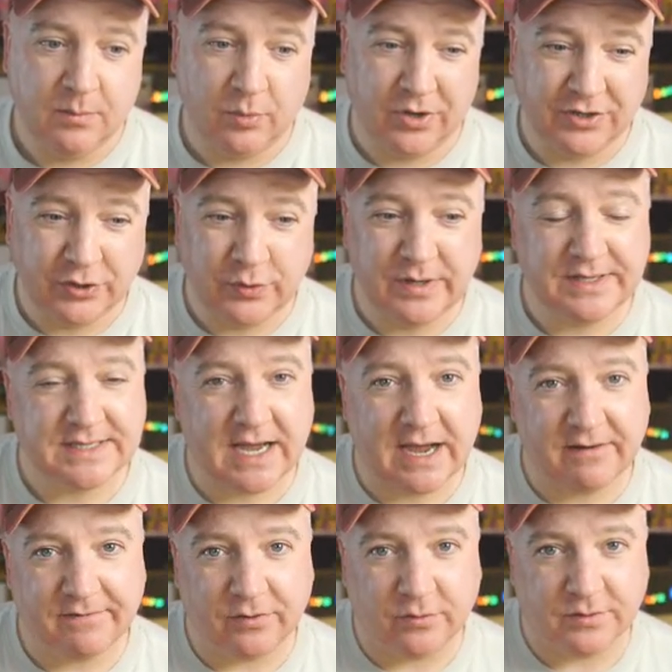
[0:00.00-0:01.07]
But you do need to
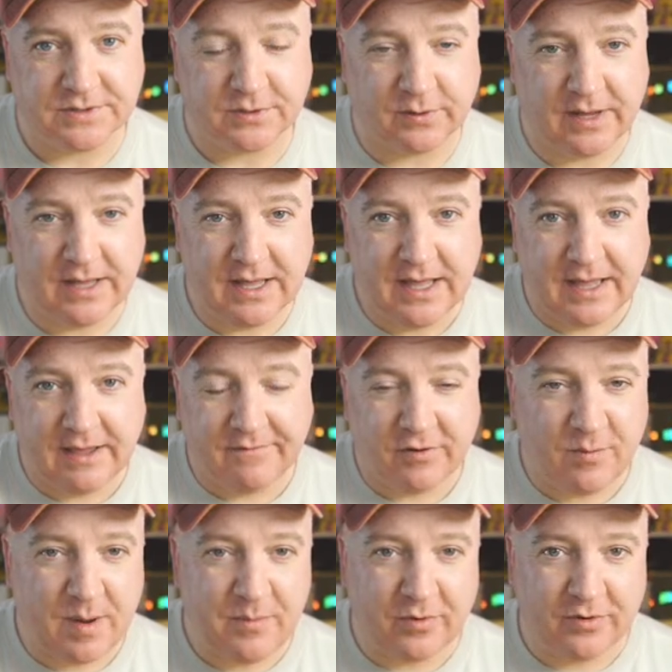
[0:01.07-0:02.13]
have those. So if
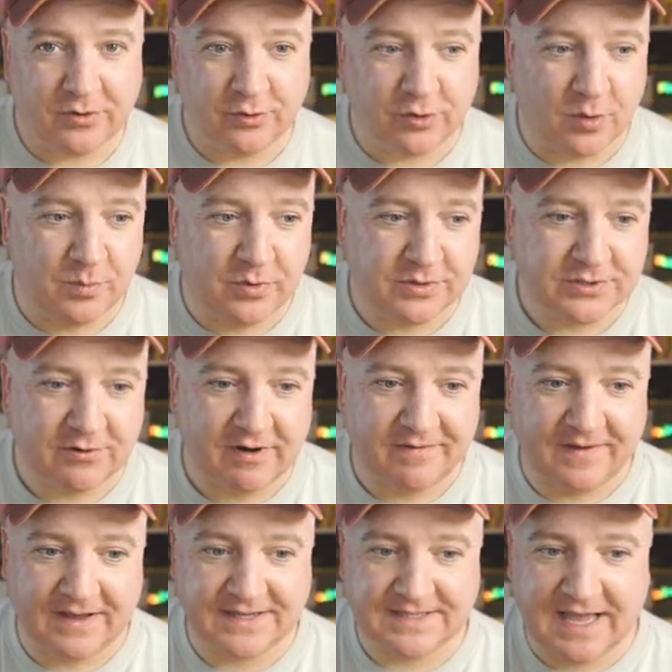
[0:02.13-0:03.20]
you remember on your computer
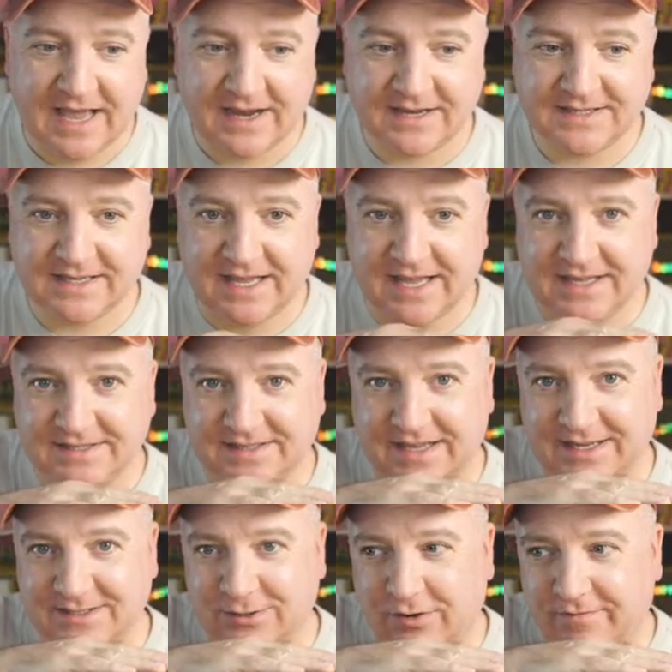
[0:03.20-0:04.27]
graphics, X is
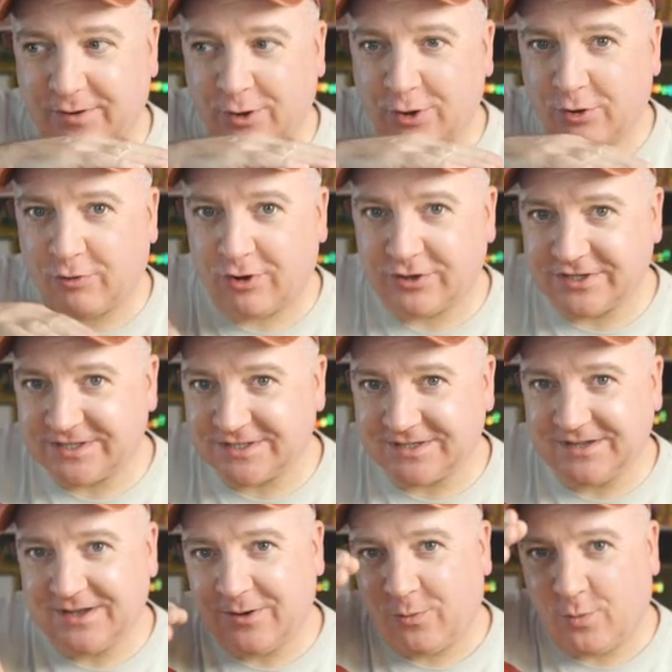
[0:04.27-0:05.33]
the sort of
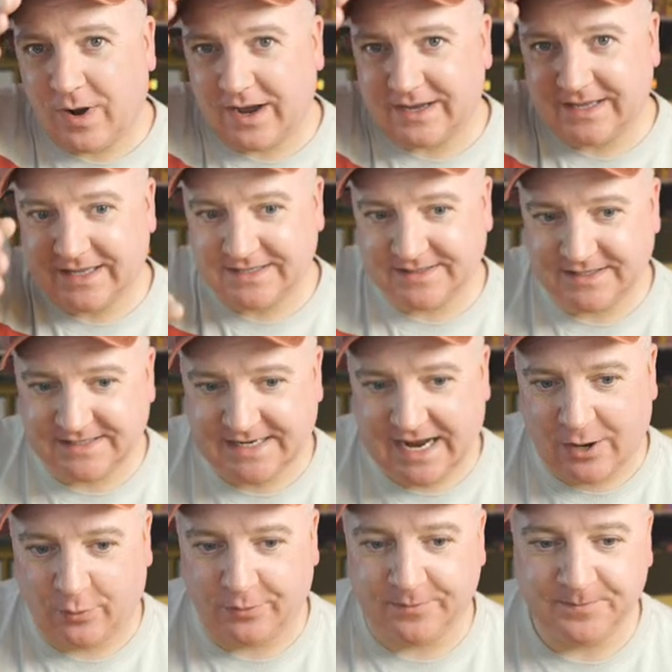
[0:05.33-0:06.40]
across, Y is the
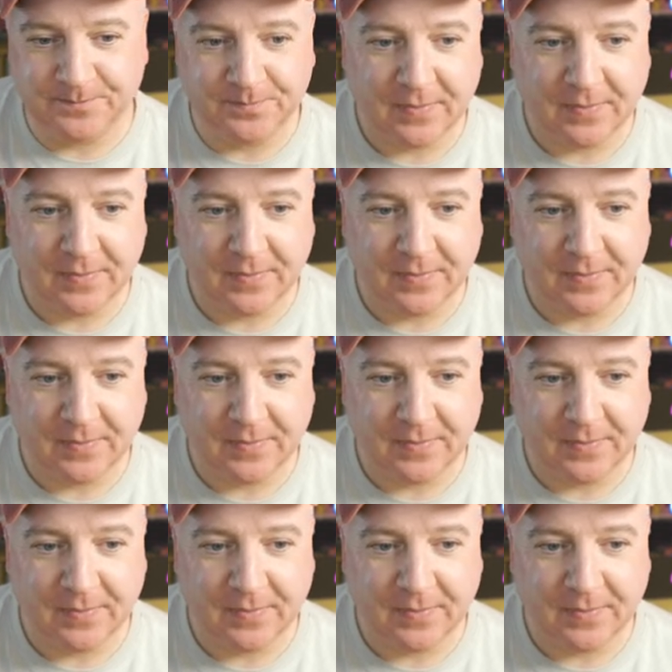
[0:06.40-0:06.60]
down.